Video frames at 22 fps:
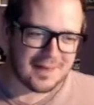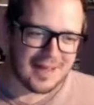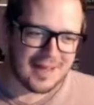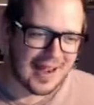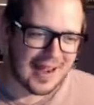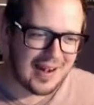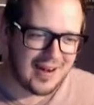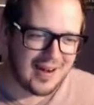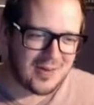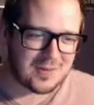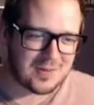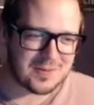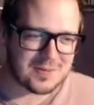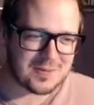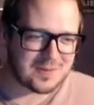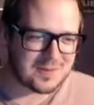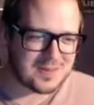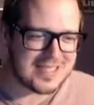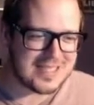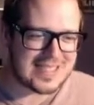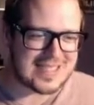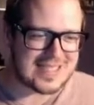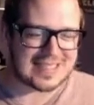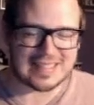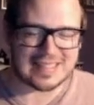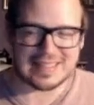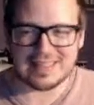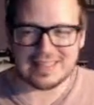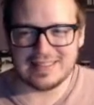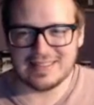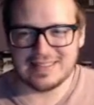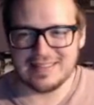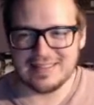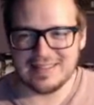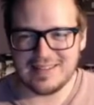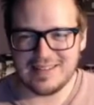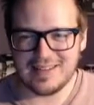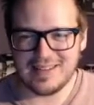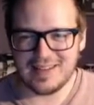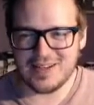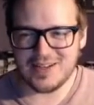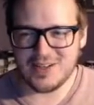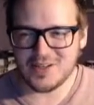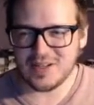I don't listen.
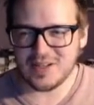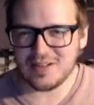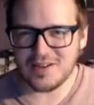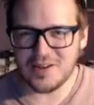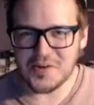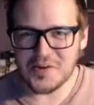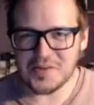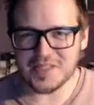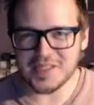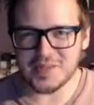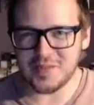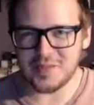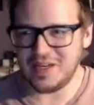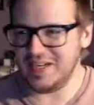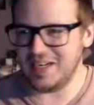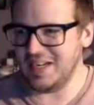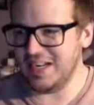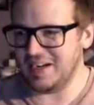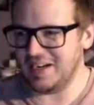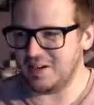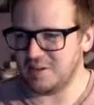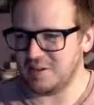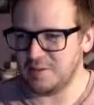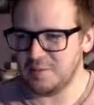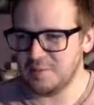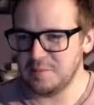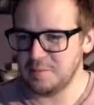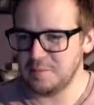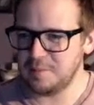You should know this by now.